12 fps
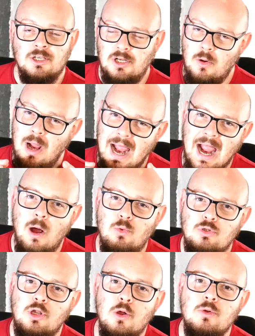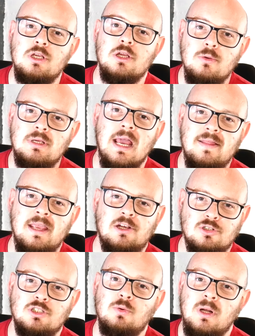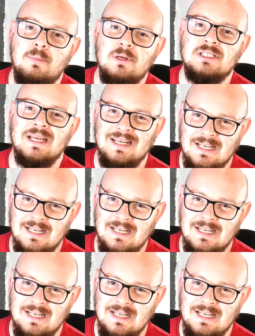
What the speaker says: So how do you get the extra 20%